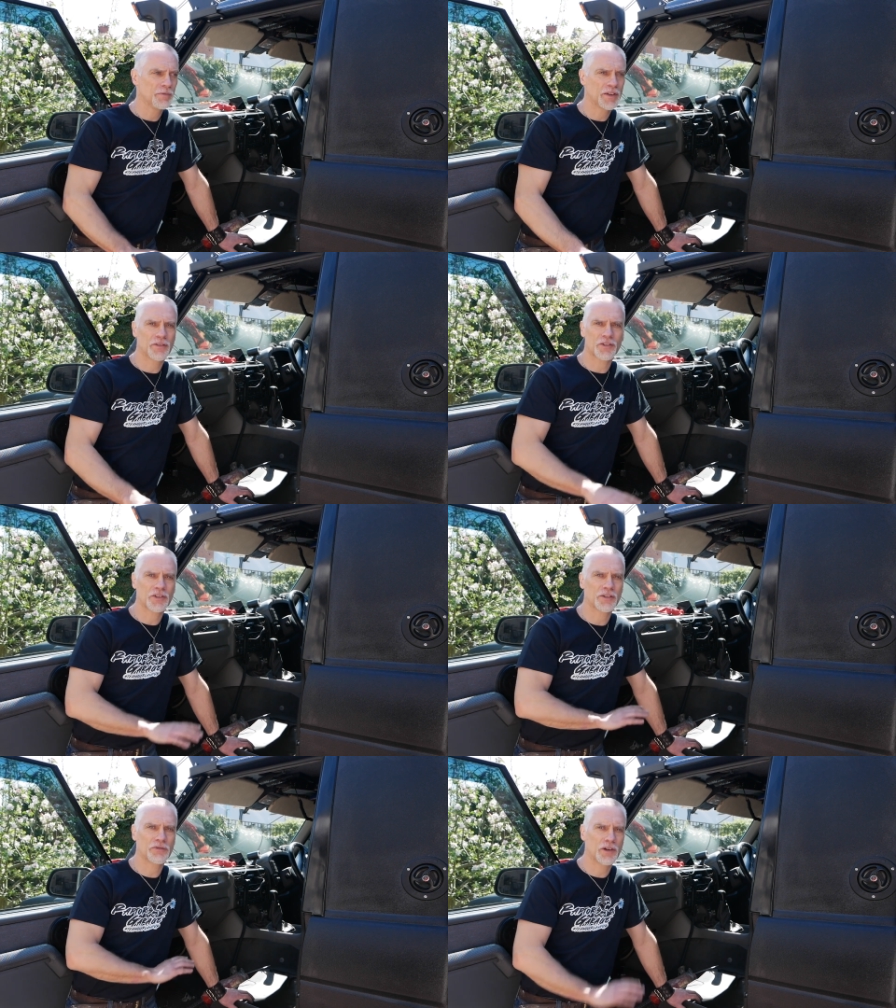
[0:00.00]
They've got
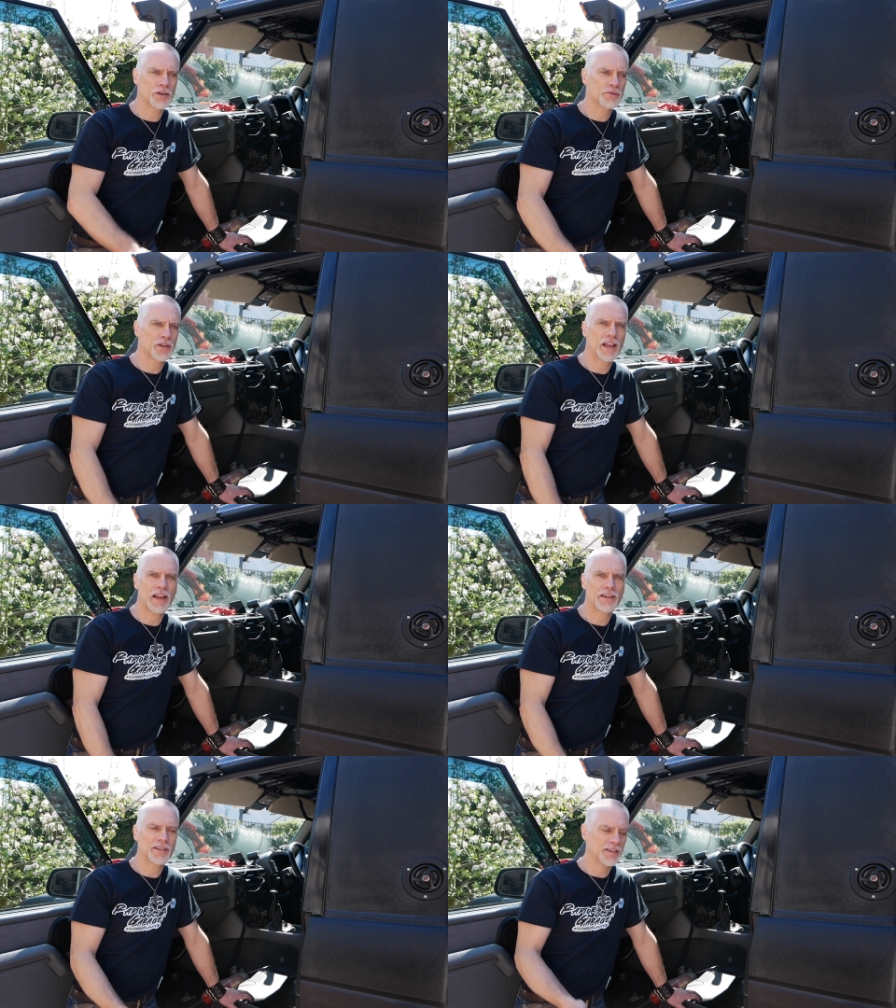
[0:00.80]
stuff for
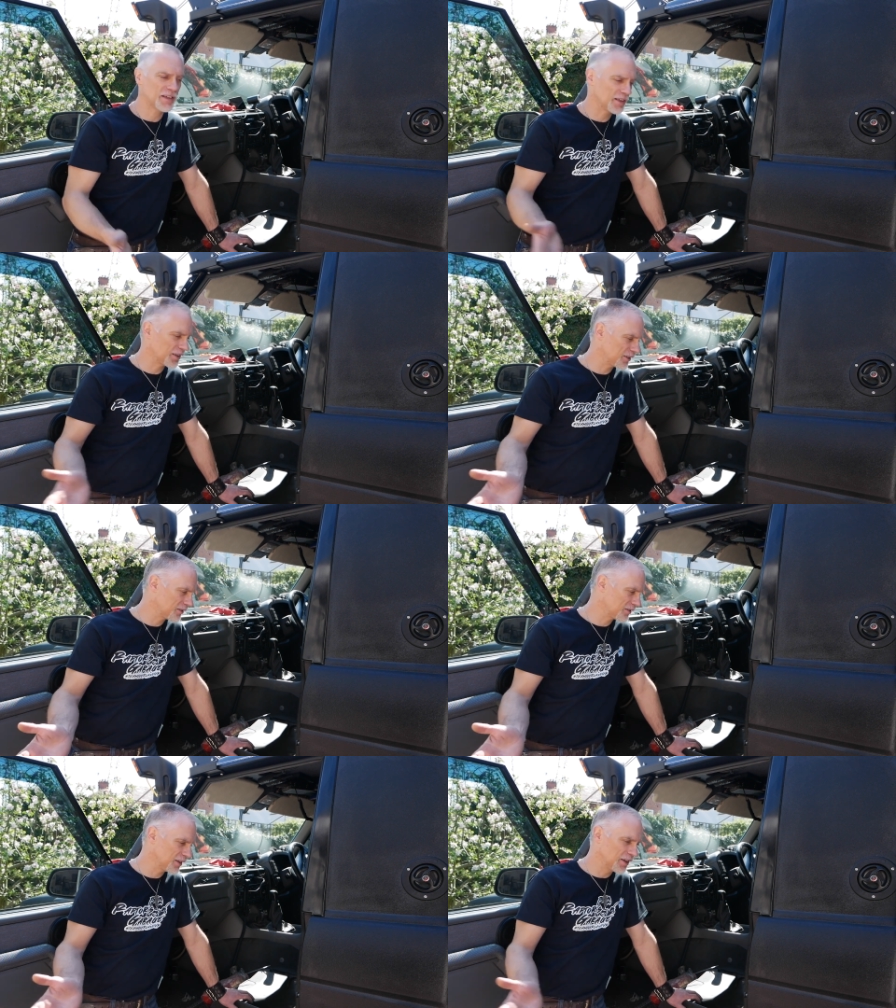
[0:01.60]

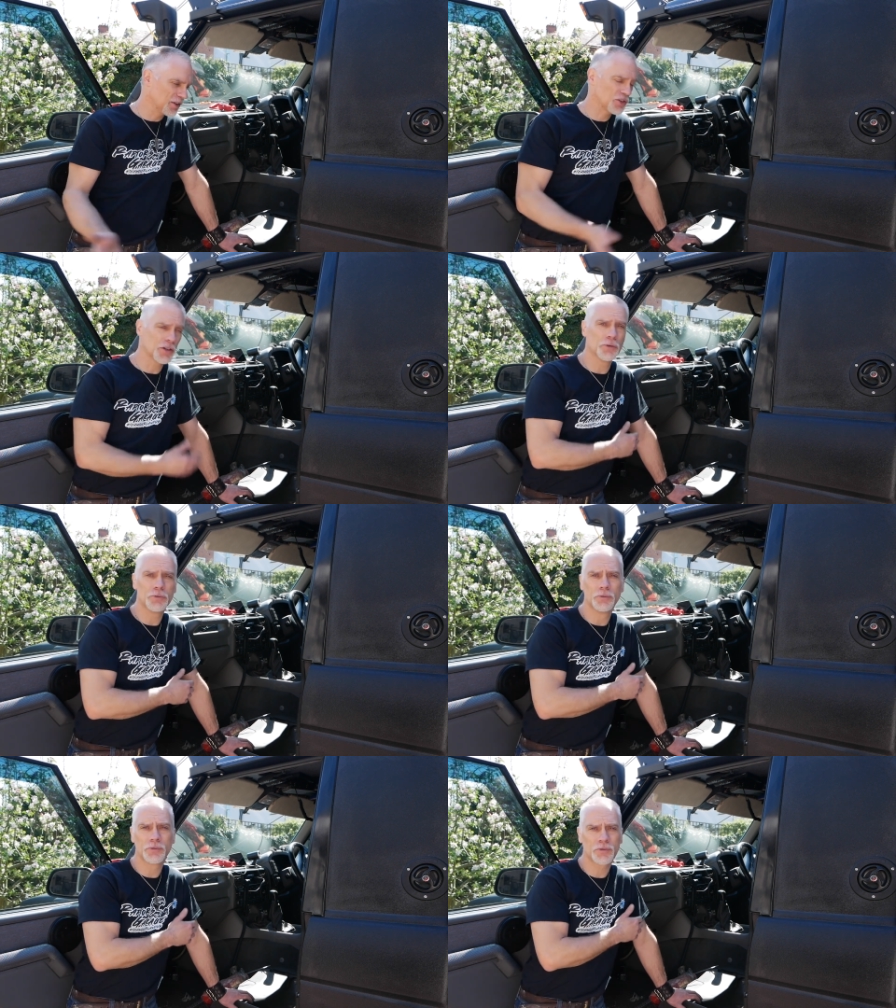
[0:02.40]
overlanding,
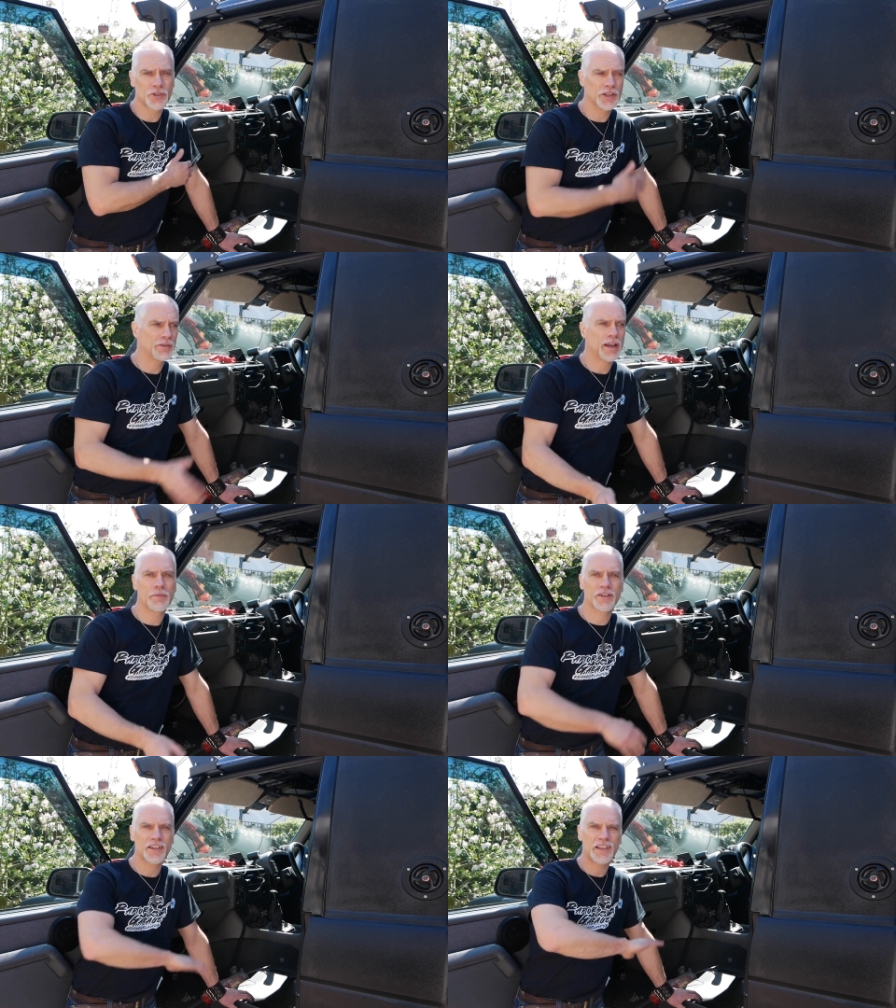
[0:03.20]
tools, you
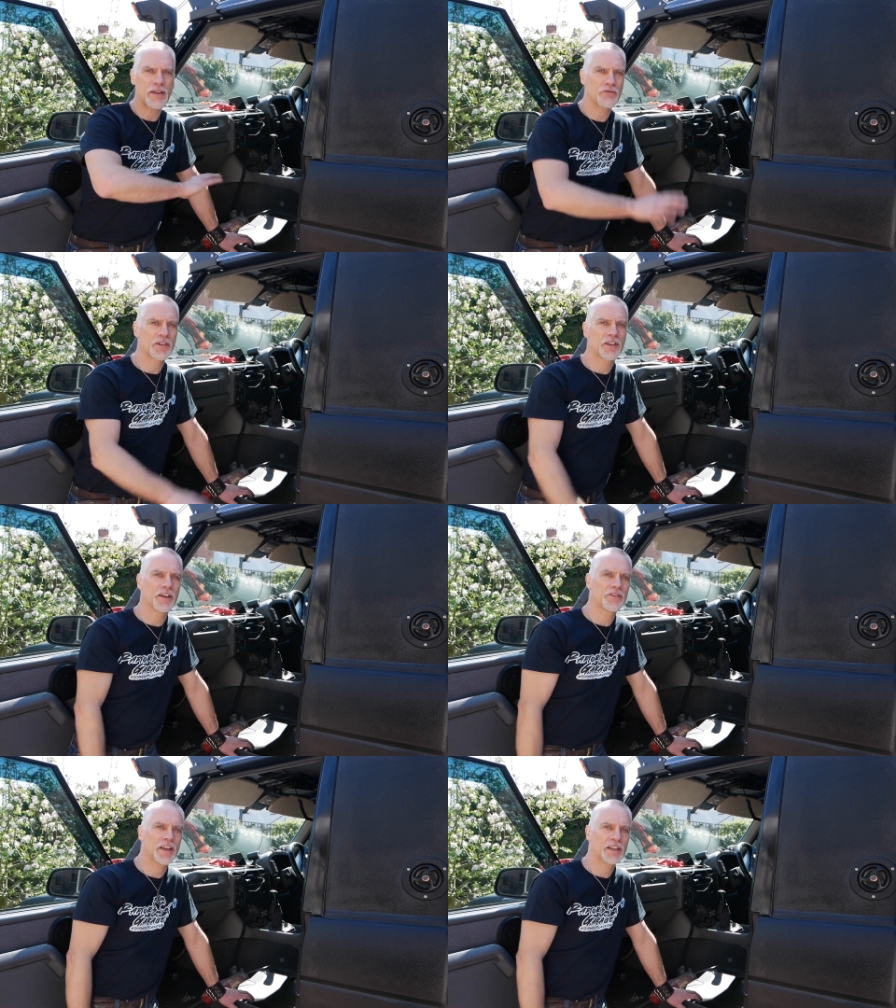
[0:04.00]
name it. There's everything
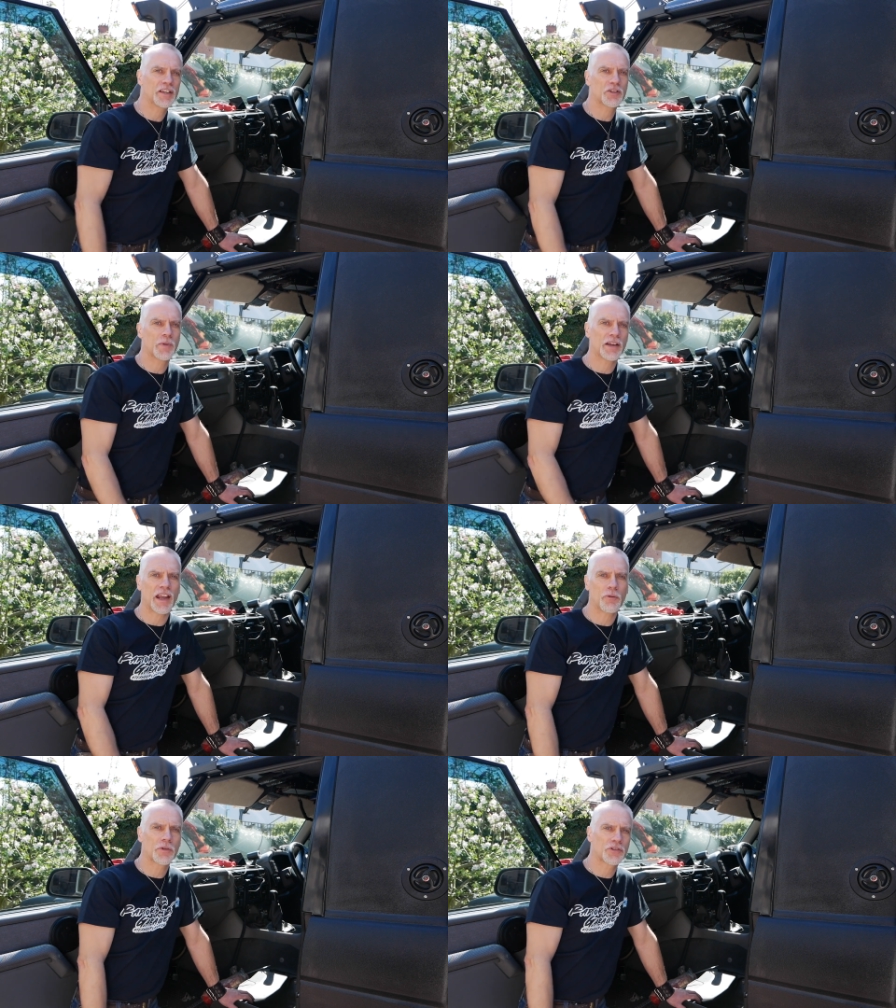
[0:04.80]
on there. You can spend
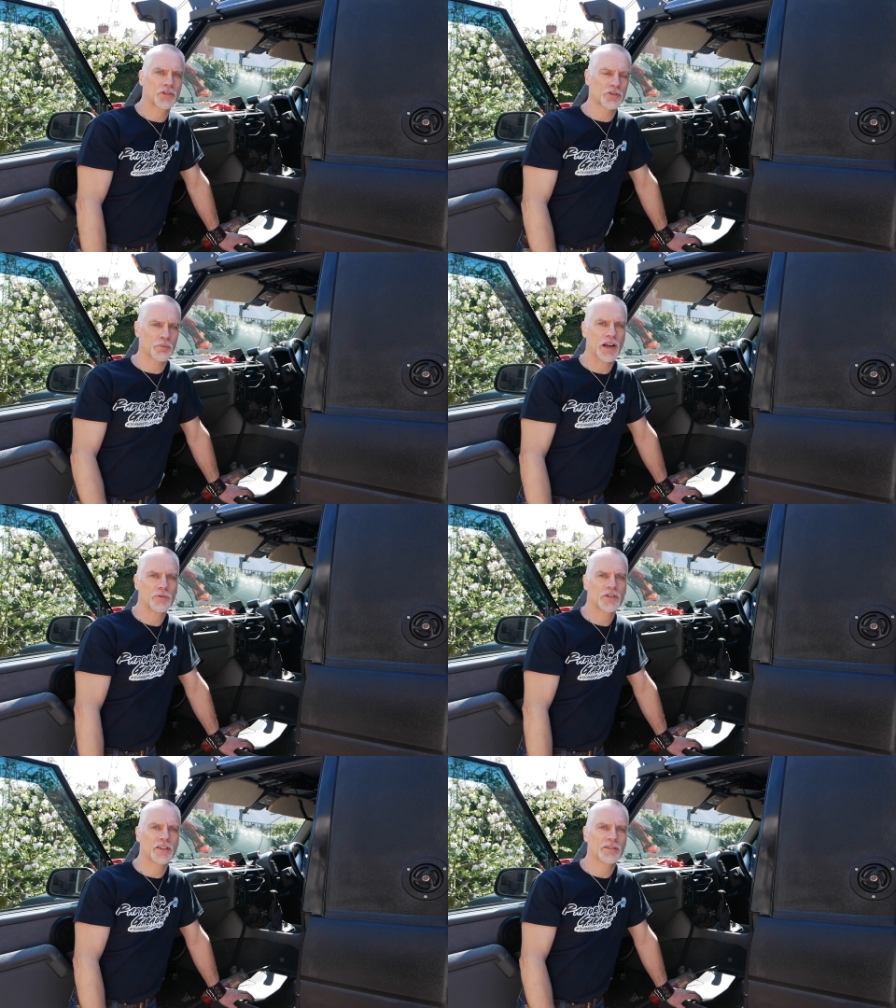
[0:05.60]
hours just
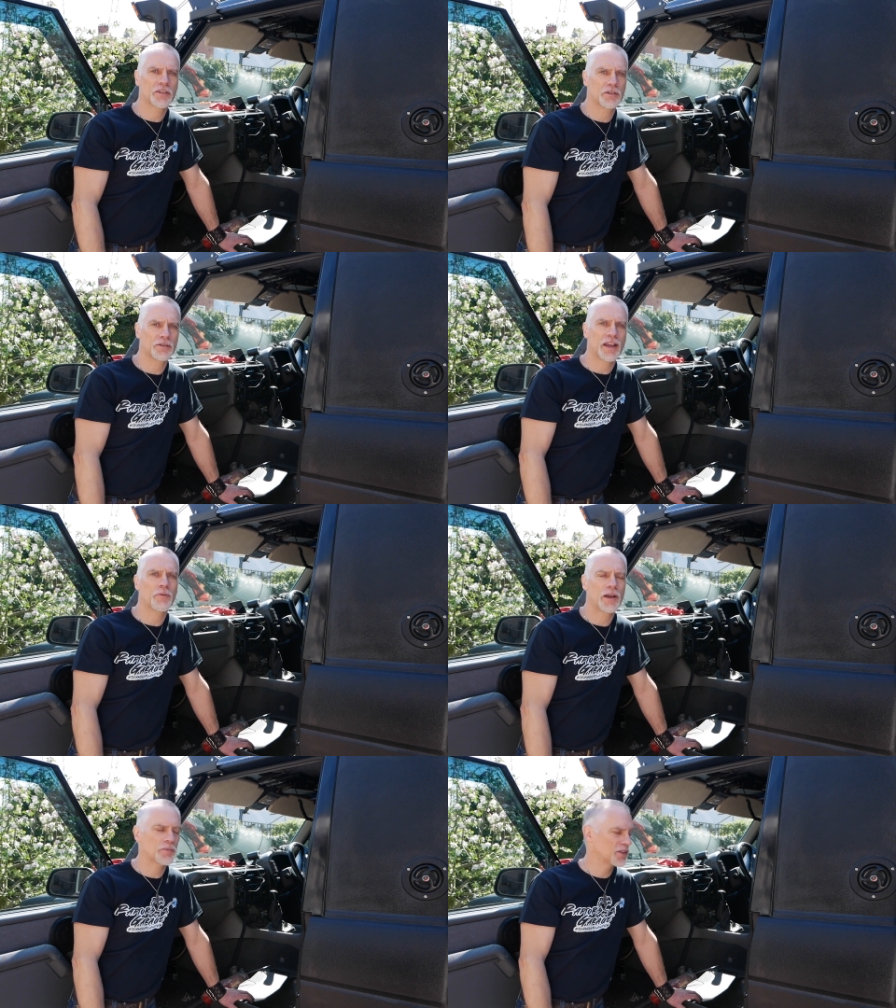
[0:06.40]
browsing through their
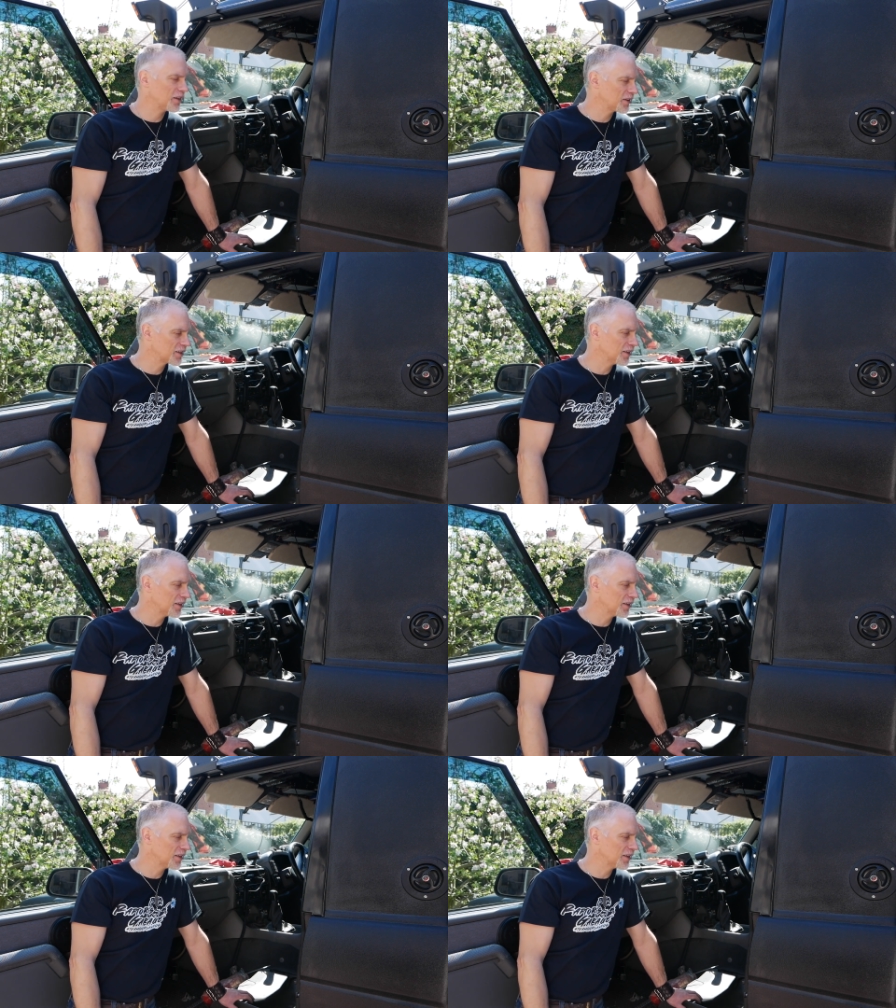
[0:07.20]
website.